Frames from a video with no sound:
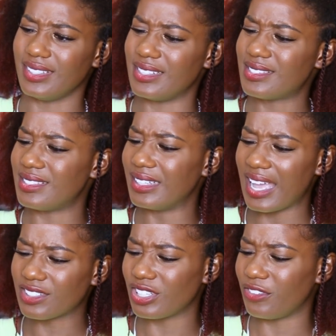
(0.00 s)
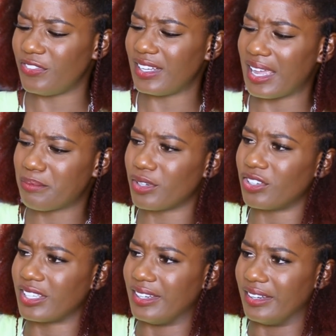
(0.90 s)
it still actually feels like
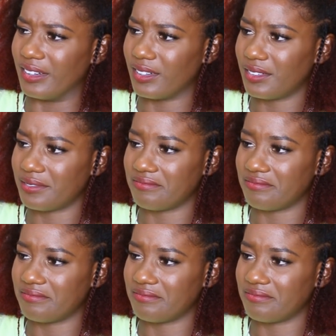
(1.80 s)
product in there.